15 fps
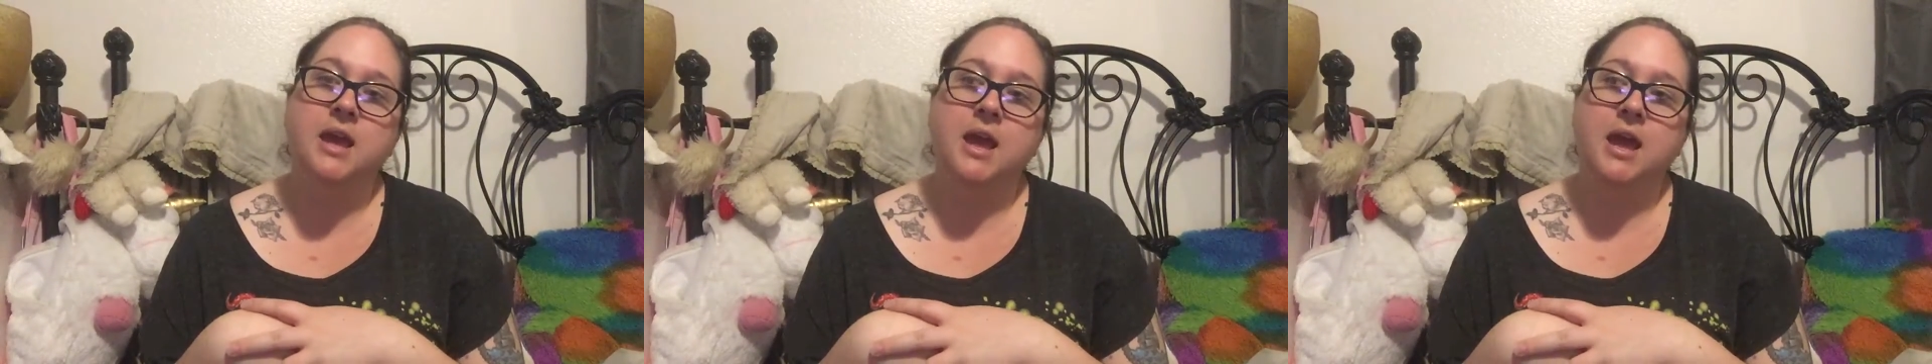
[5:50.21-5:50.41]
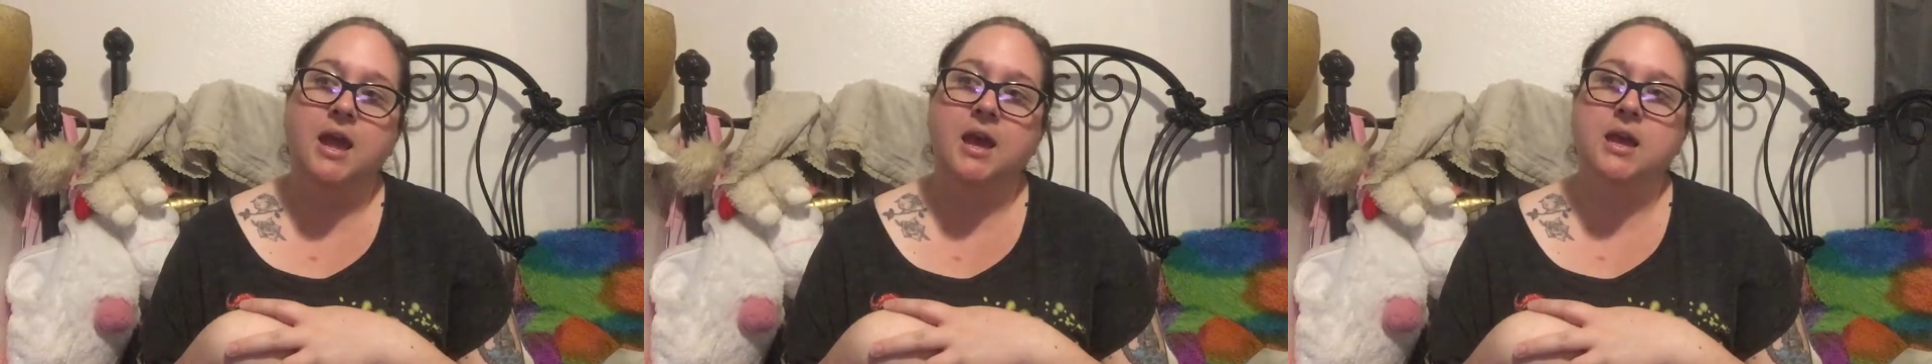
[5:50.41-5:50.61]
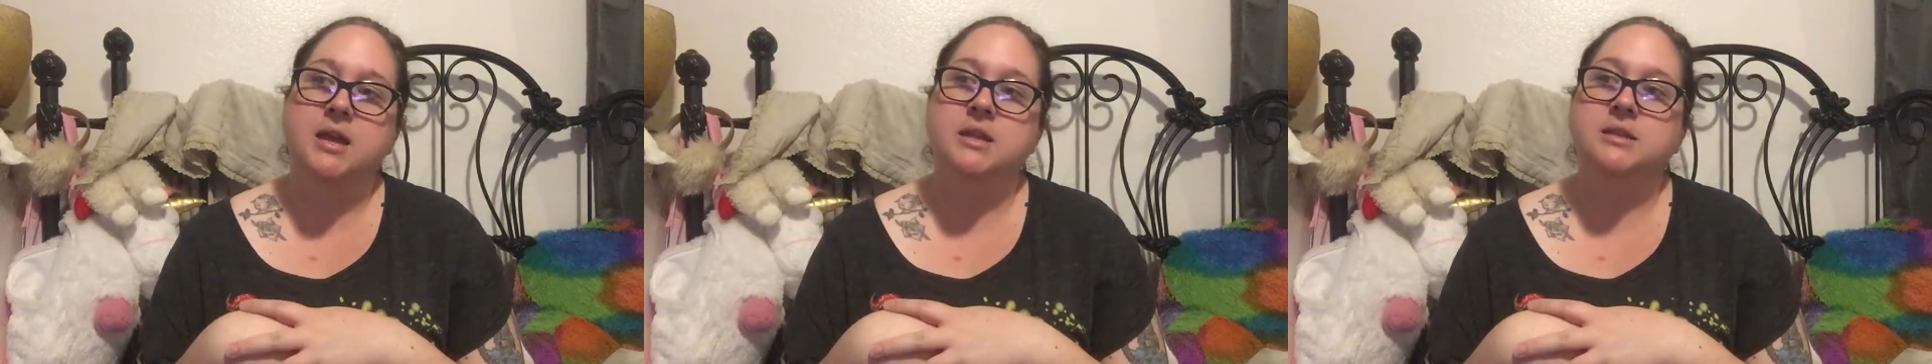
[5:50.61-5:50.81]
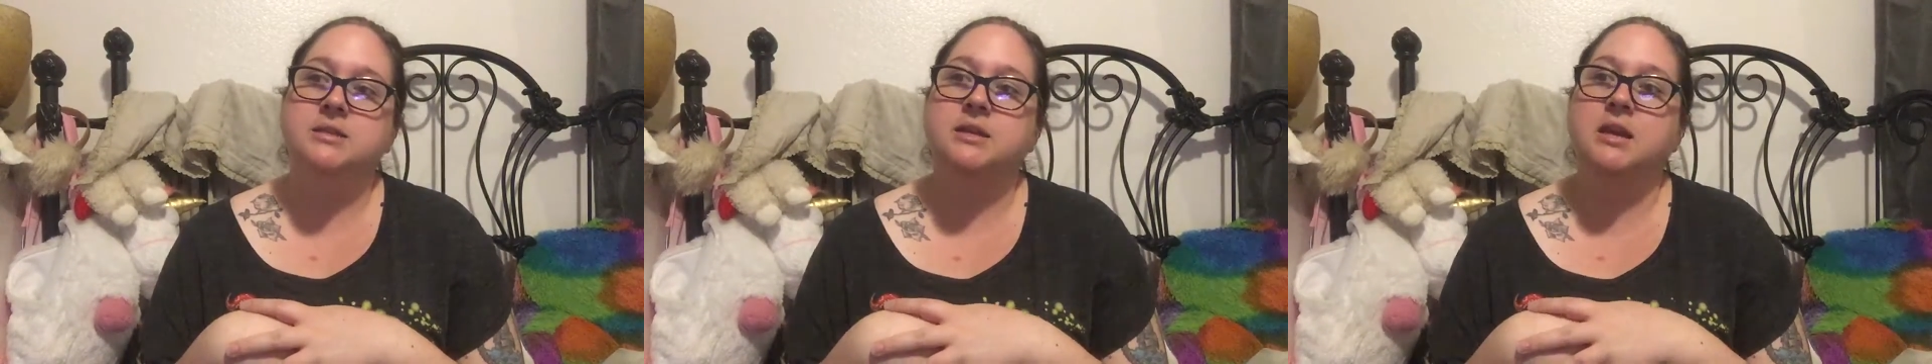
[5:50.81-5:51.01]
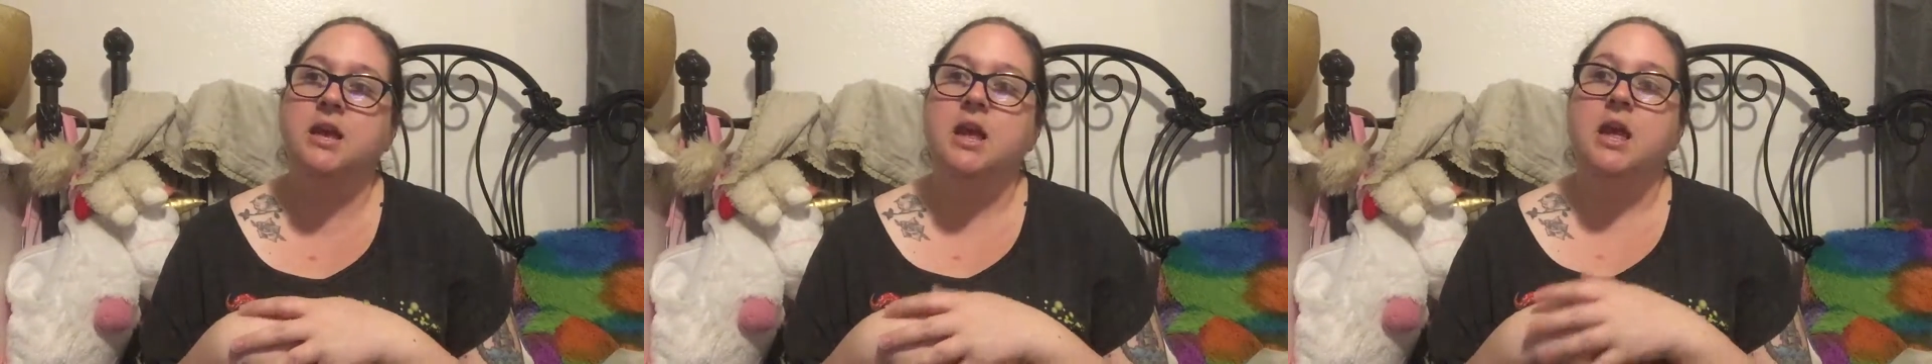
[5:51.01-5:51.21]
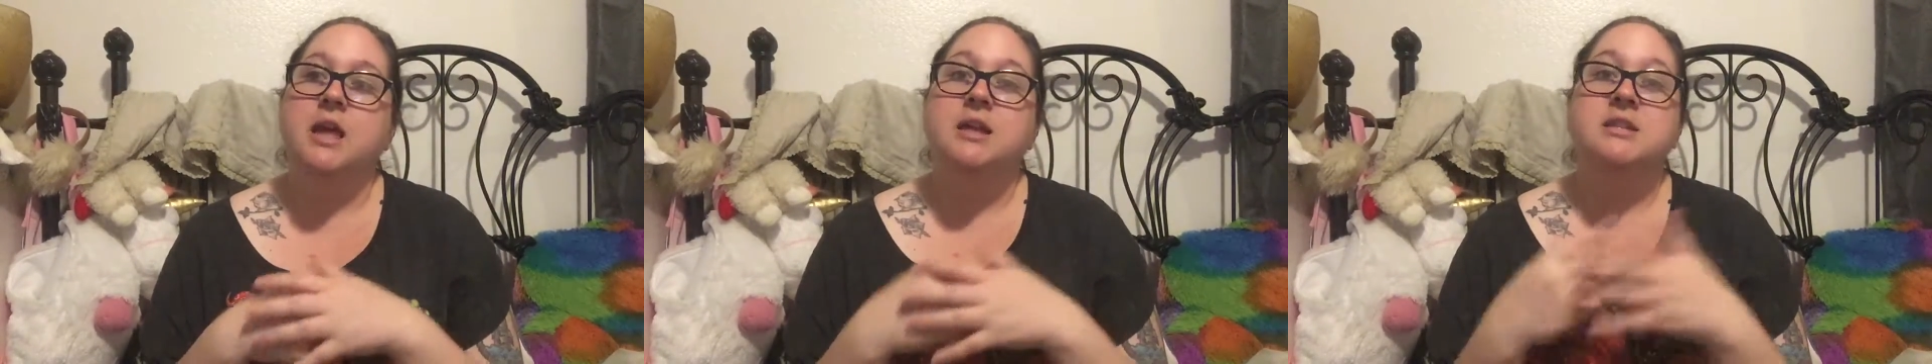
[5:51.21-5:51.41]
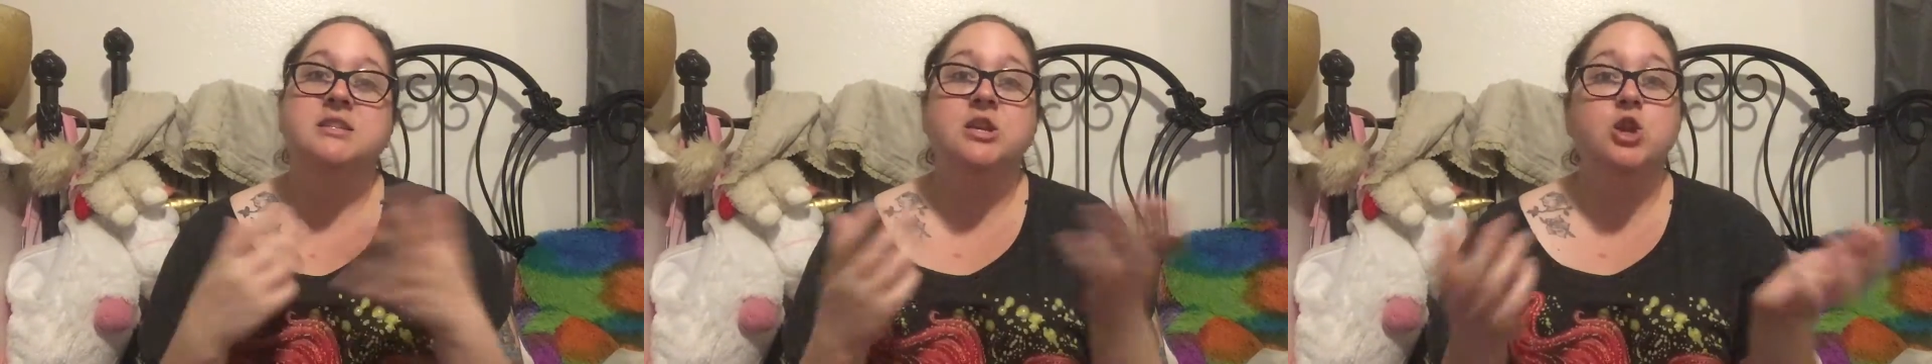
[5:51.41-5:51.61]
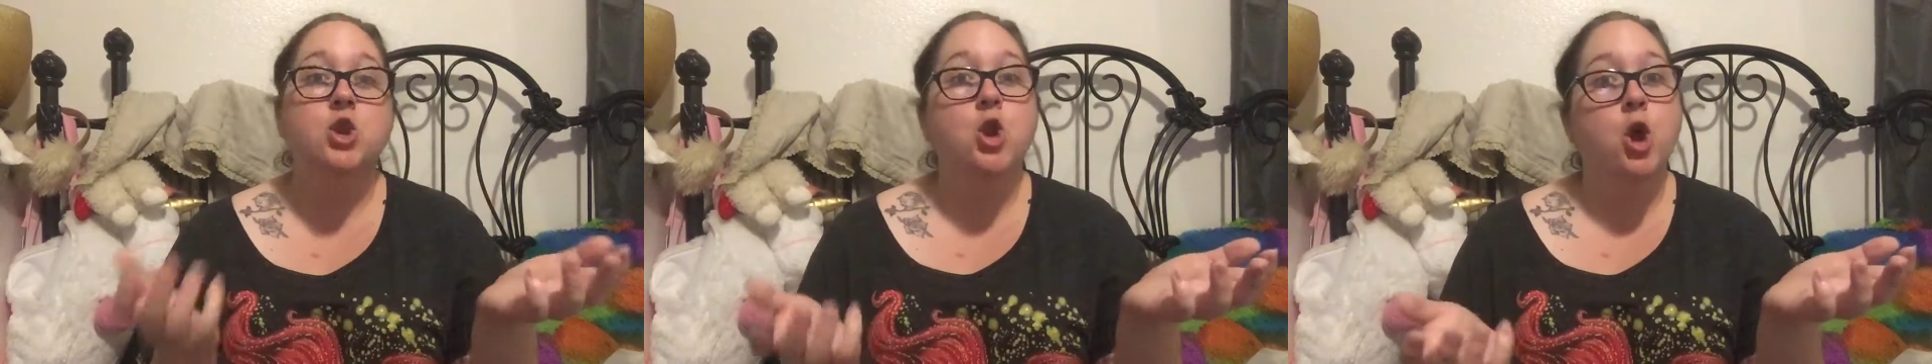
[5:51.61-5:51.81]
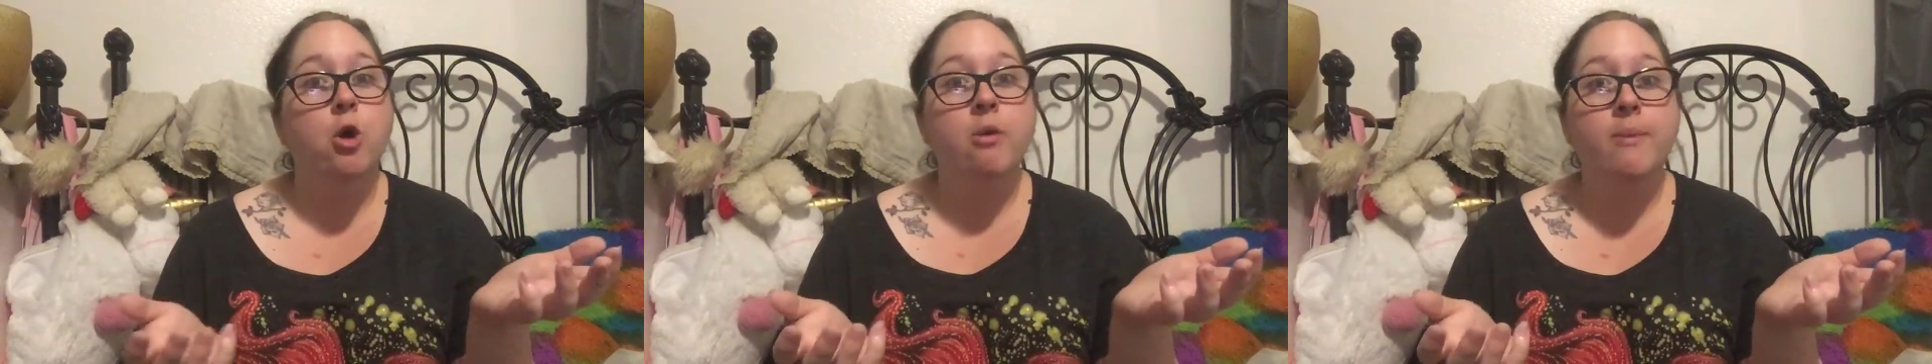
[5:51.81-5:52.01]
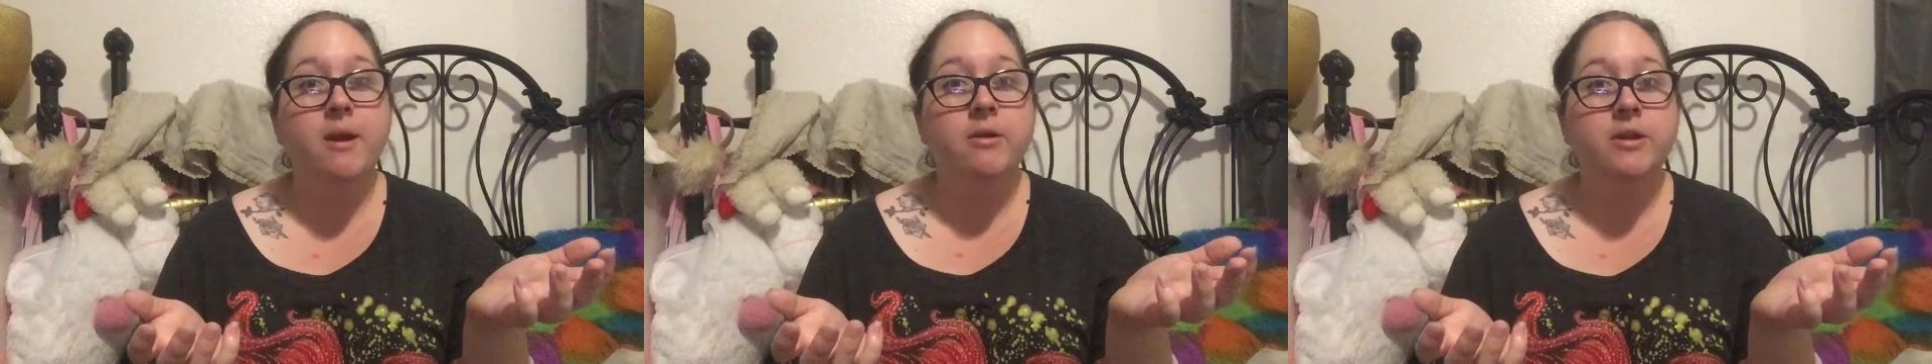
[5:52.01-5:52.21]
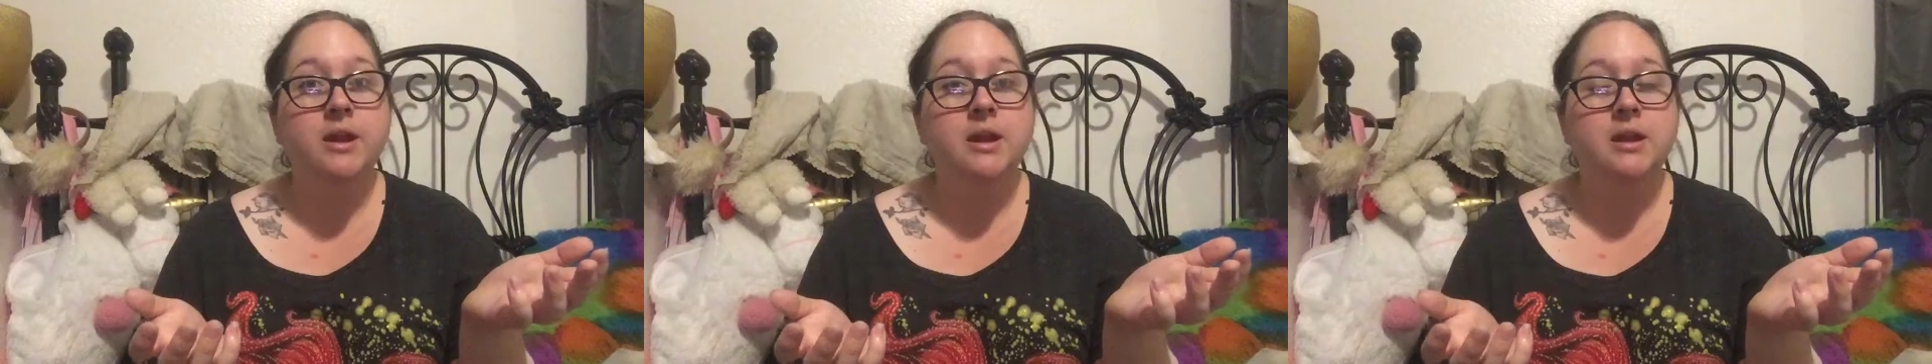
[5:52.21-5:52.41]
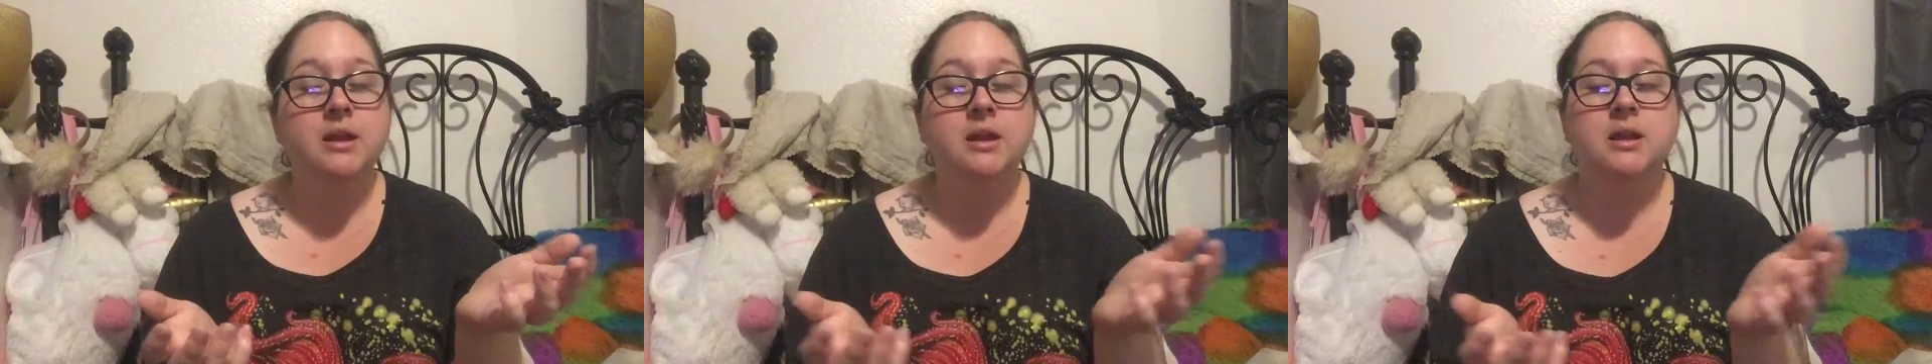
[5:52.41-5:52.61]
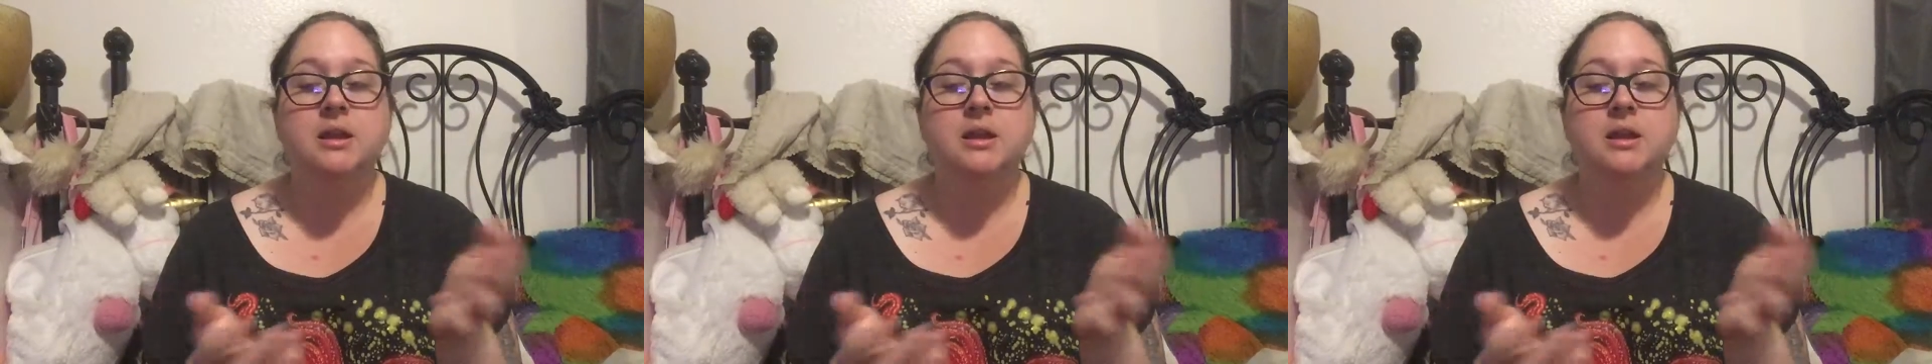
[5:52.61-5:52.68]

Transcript: and didn't know about it,